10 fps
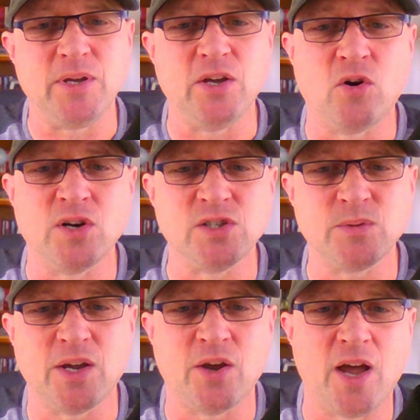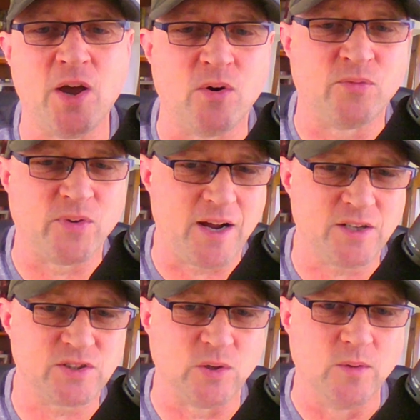might be on his way out of
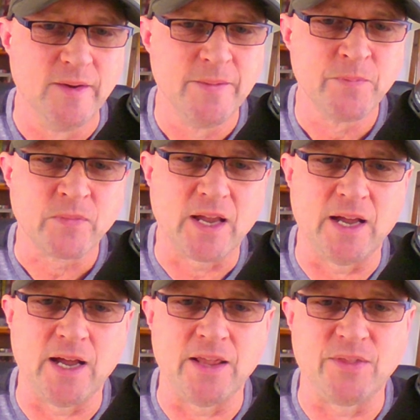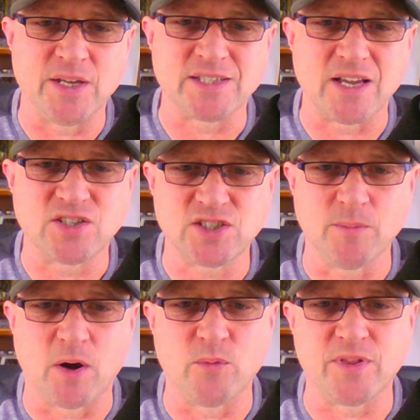Arsenal this
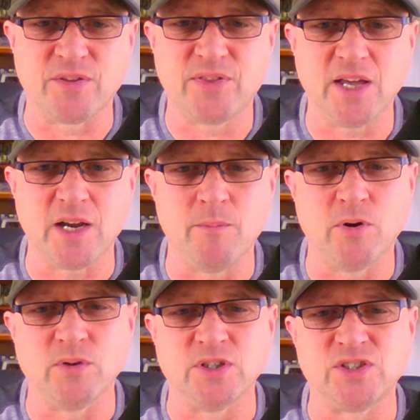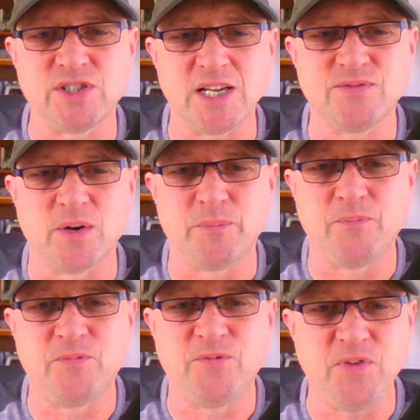summer, with a 30 million transfer
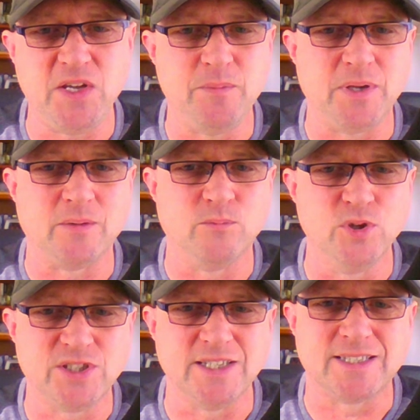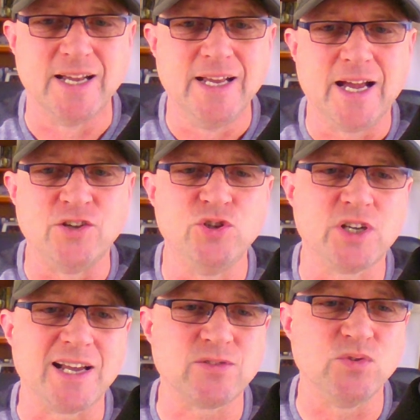fee being mooted, and
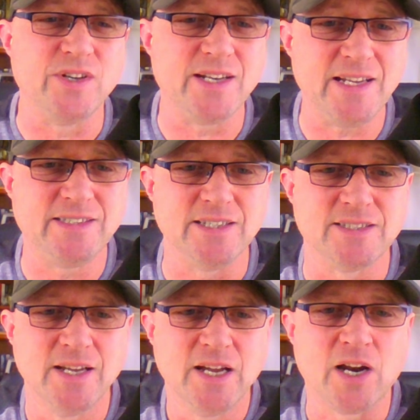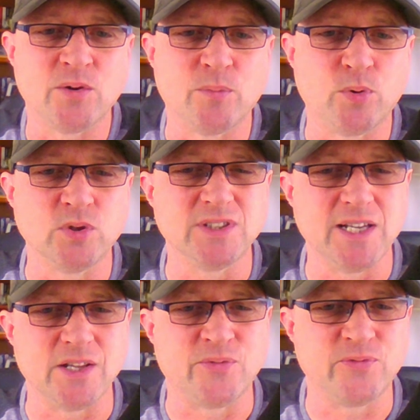Newcastle United are reportedly
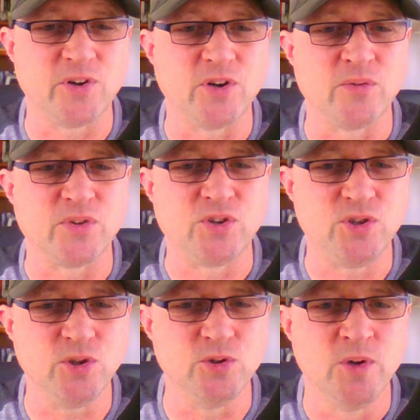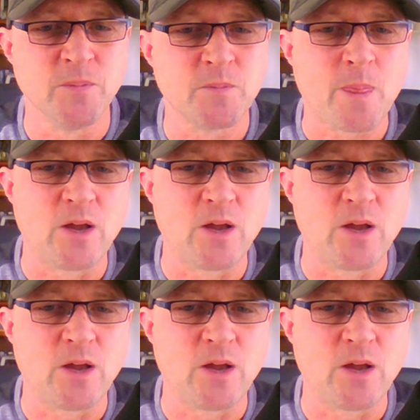at the front of the queue